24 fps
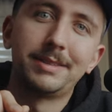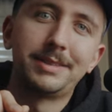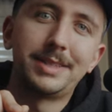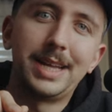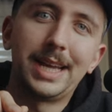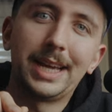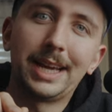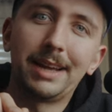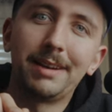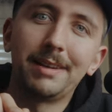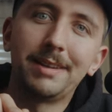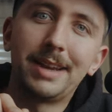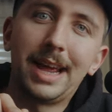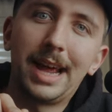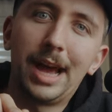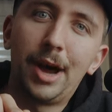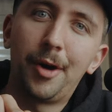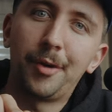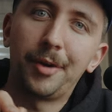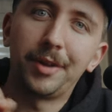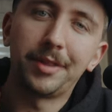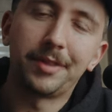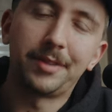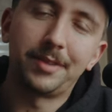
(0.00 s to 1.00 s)
take it
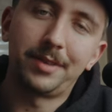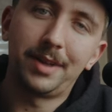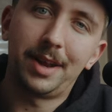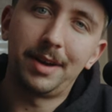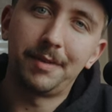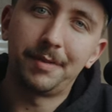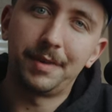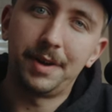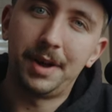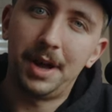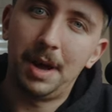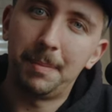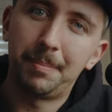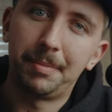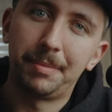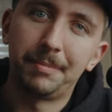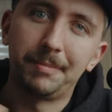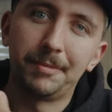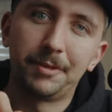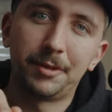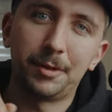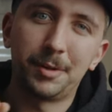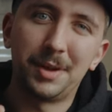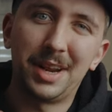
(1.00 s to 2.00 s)
down instead of up.
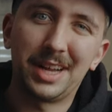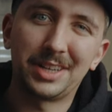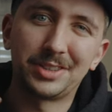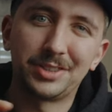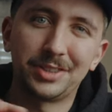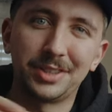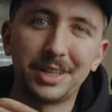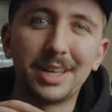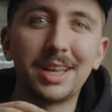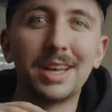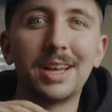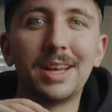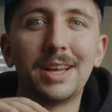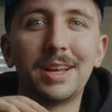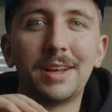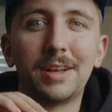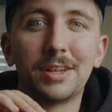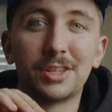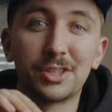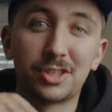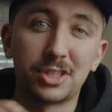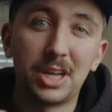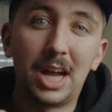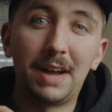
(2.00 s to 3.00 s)
So it actually
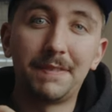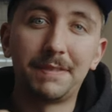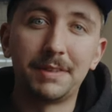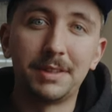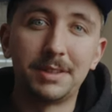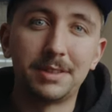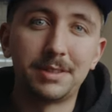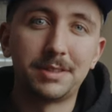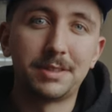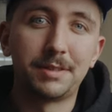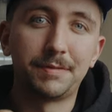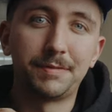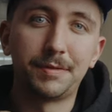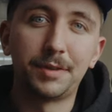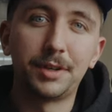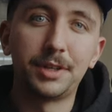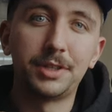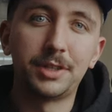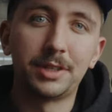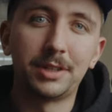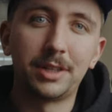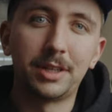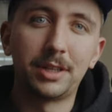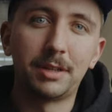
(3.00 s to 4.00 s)
softens the
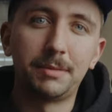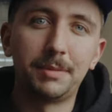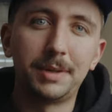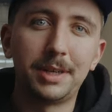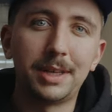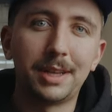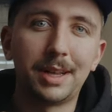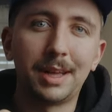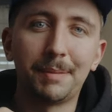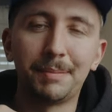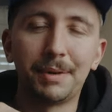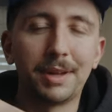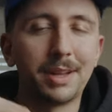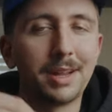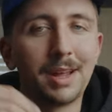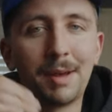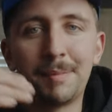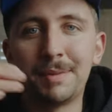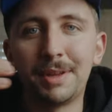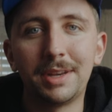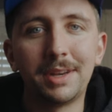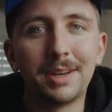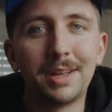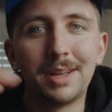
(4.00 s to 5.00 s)
footage a little bit. But
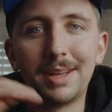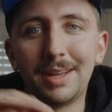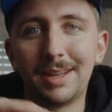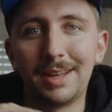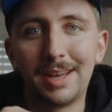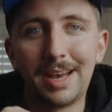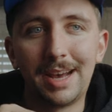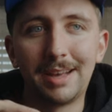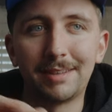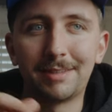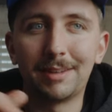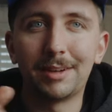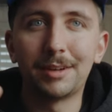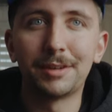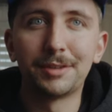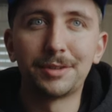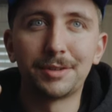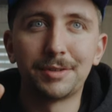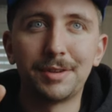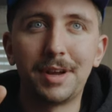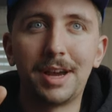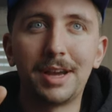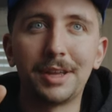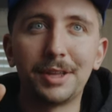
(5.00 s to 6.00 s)
I mean, as long as
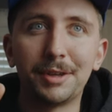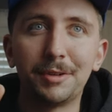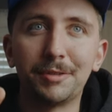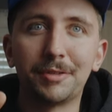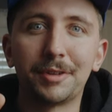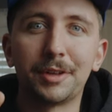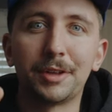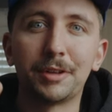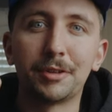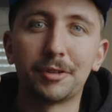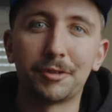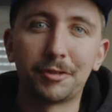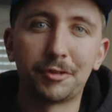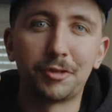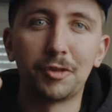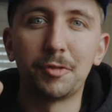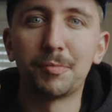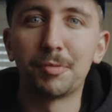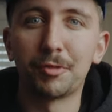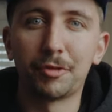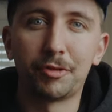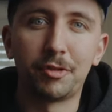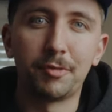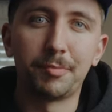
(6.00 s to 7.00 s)
you're not using
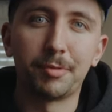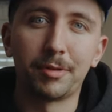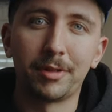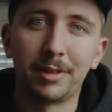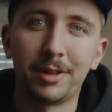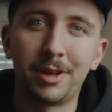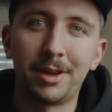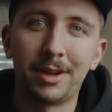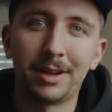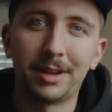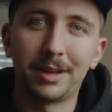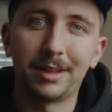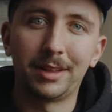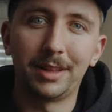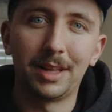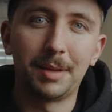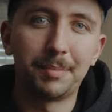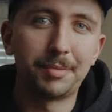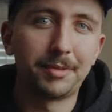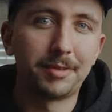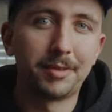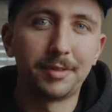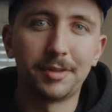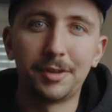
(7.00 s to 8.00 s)
super, super long
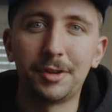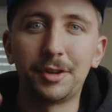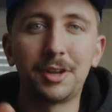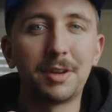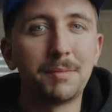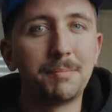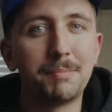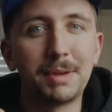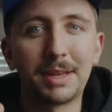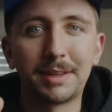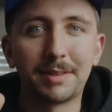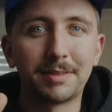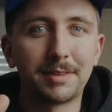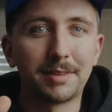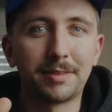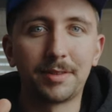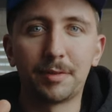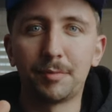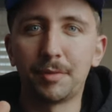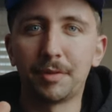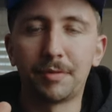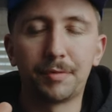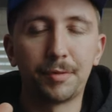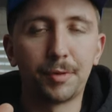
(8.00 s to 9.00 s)
clips, you can mix this
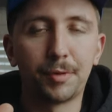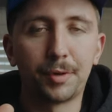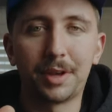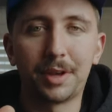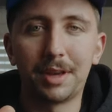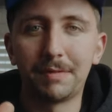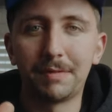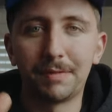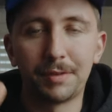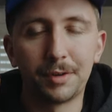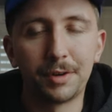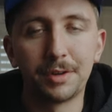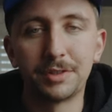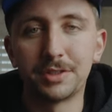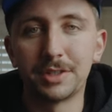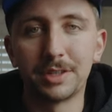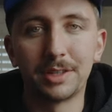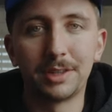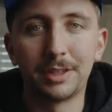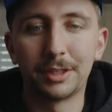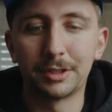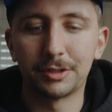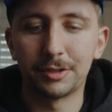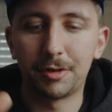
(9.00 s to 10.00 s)
in with 4K footage and
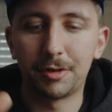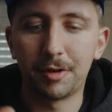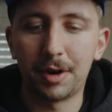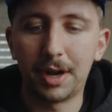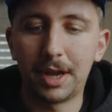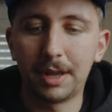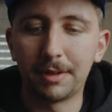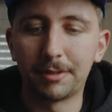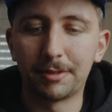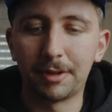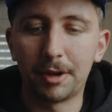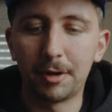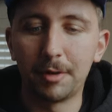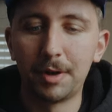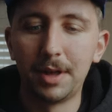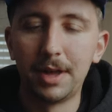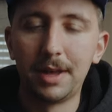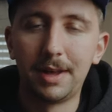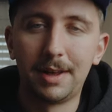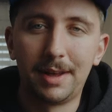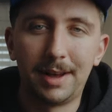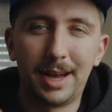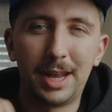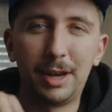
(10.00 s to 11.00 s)
it looks great. So
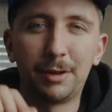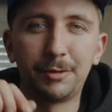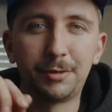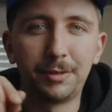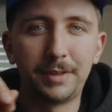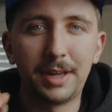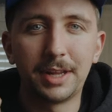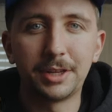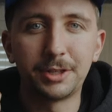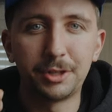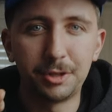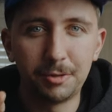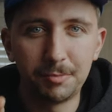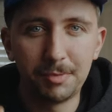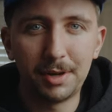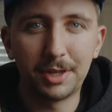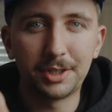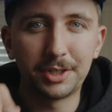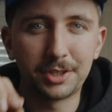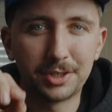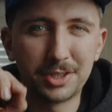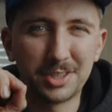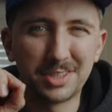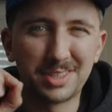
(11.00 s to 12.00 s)
I don't do that too
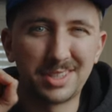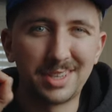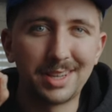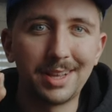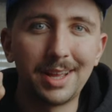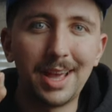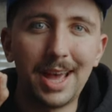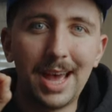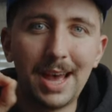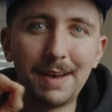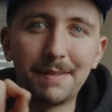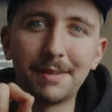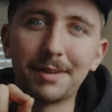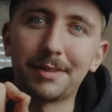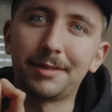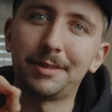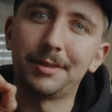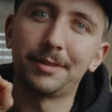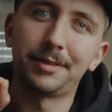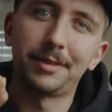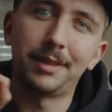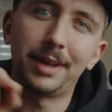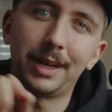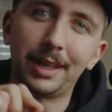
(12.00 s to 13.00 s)
much, just ever
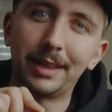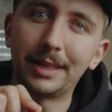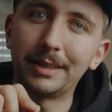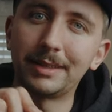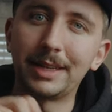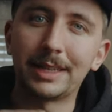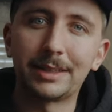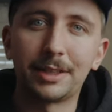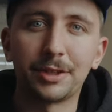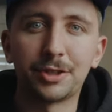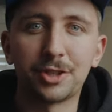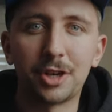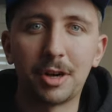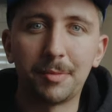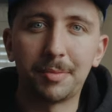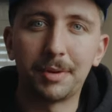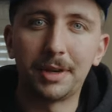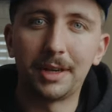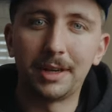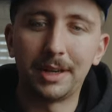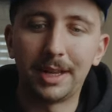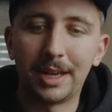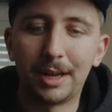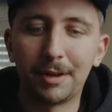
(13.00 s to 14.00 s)
so slightly take the
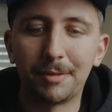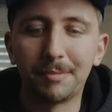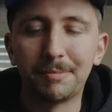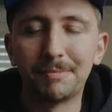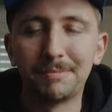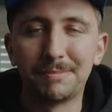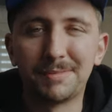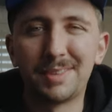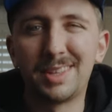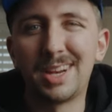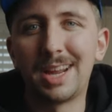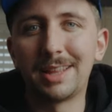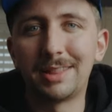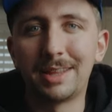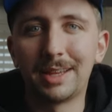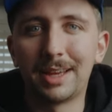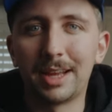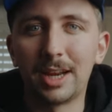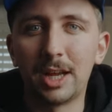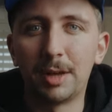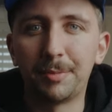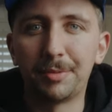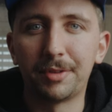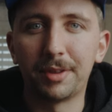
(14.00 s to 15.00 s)
sharpening down, and I think
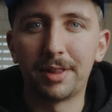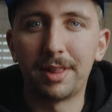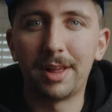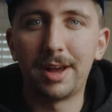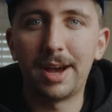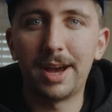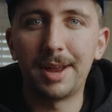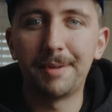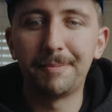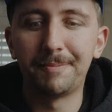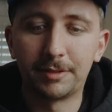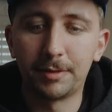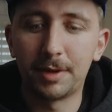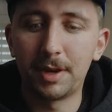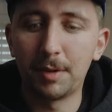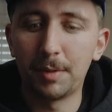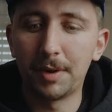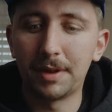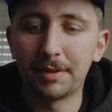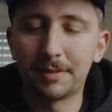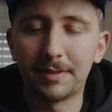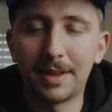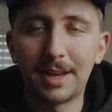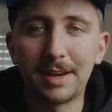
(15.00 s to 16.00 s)
it helps a lot. So
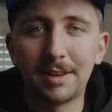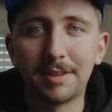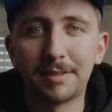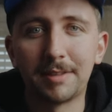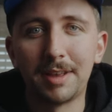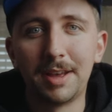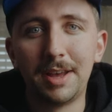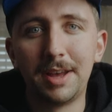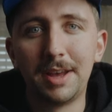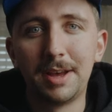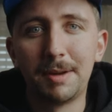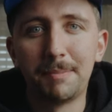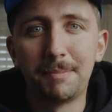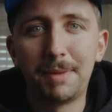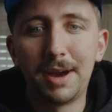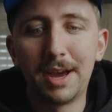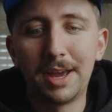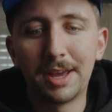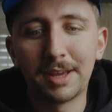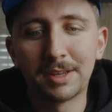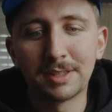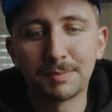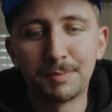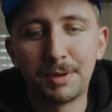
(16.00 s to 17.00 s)
anyways, that is
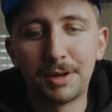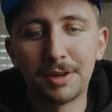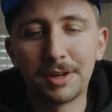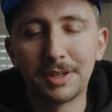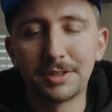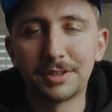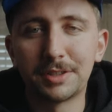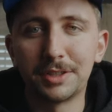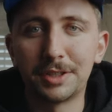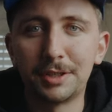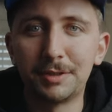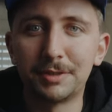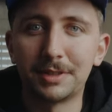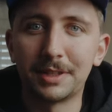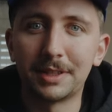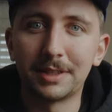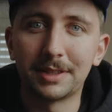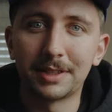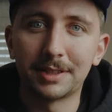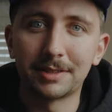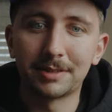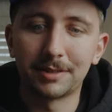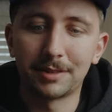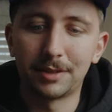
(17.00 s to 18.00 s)
my experience using
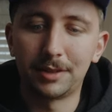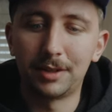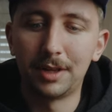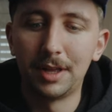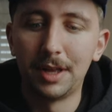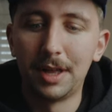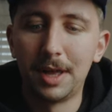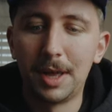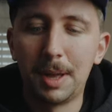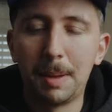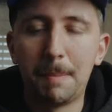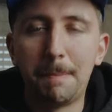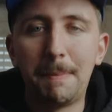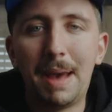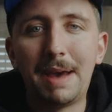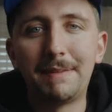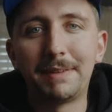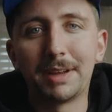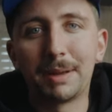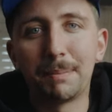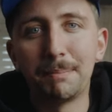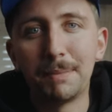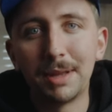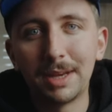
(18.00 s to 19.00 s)
this little
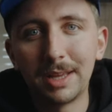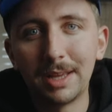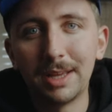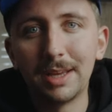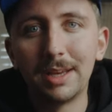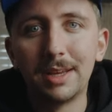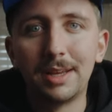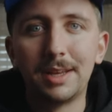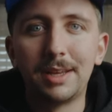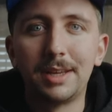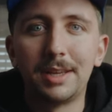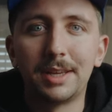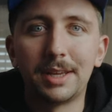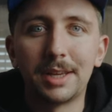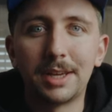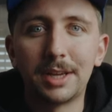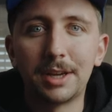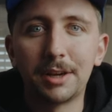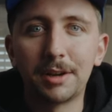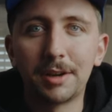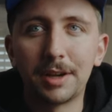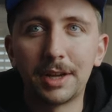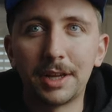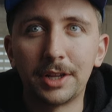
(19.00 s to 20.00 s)
Mavic Mini
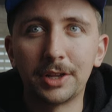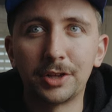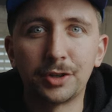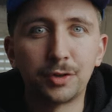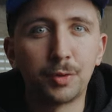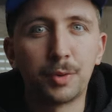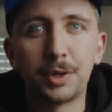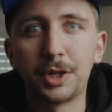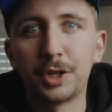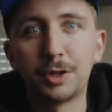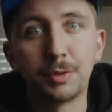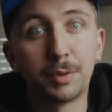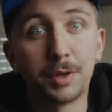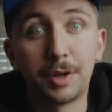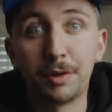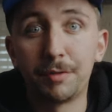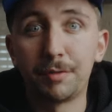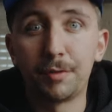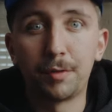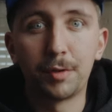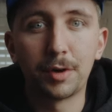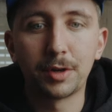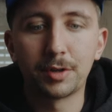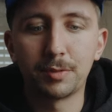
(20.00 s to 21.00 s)
here in
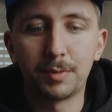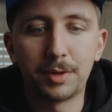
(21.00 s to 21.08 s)
2024,